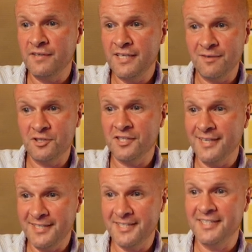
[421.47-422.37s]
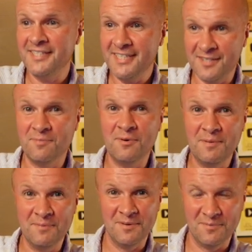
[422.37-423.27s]
video just leads to
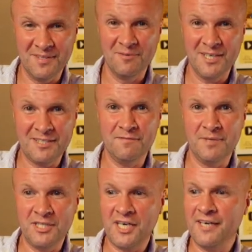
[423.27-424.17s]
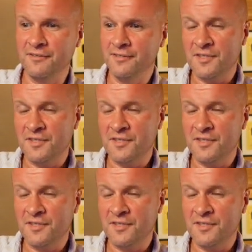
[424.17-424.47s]
disappointment with the rest of my channel.